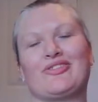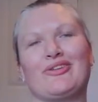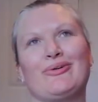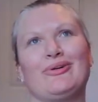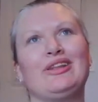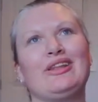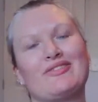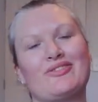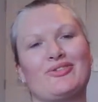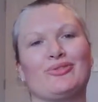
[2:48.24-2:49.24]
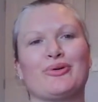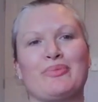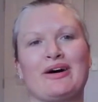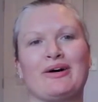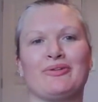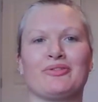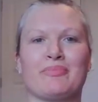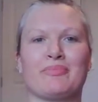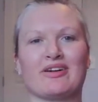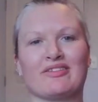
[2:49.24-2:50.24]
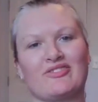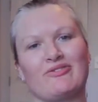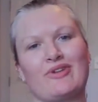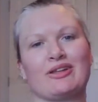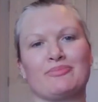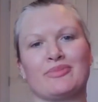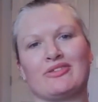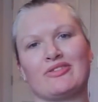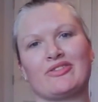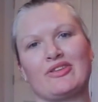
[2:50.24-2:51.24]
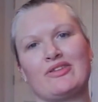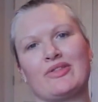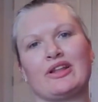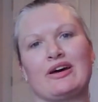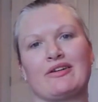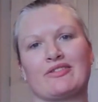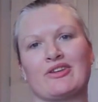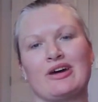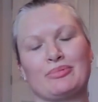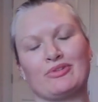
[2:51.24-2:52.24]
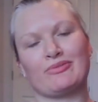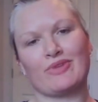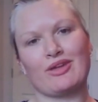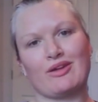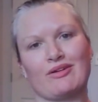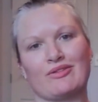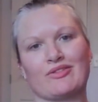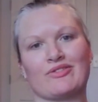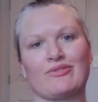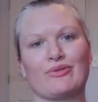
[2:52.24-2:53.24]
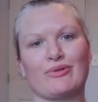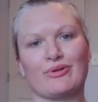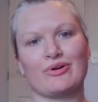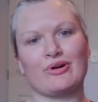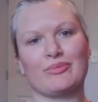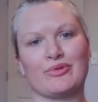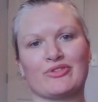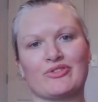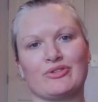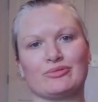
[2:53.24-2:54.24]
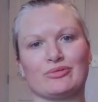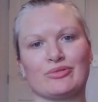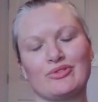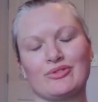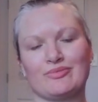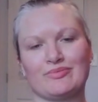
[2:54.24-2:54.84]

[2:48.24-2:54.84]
So let's talk about the biggest developments in the last couple of years for Commerce Tools.